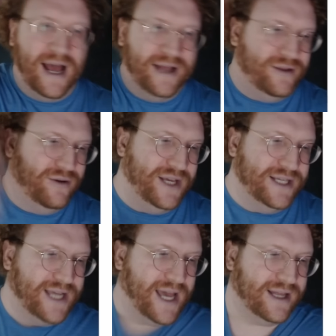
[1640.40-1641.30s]
do
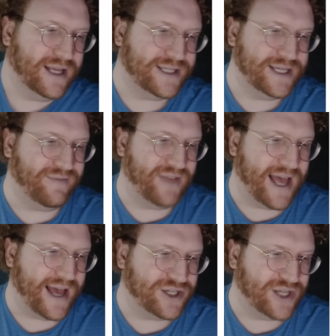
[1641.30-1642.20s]
these again. Let's see if they
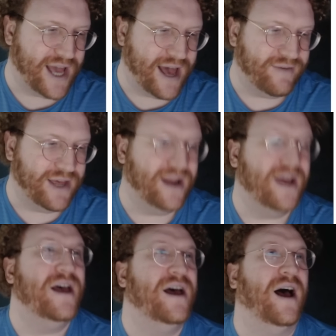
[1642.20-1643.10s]
actually have it.
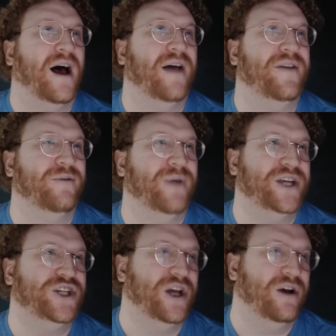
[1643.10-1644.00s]
Their
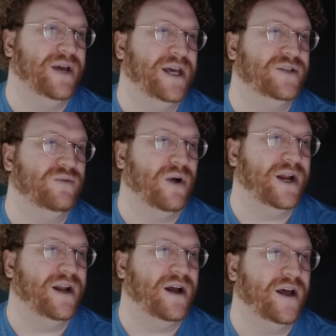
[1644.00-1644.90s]
ratio is
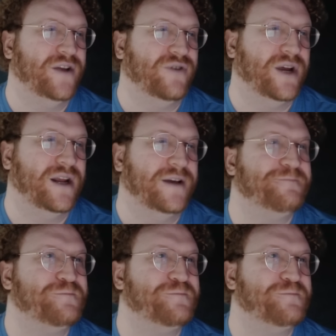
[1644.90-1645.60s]
1 in 100.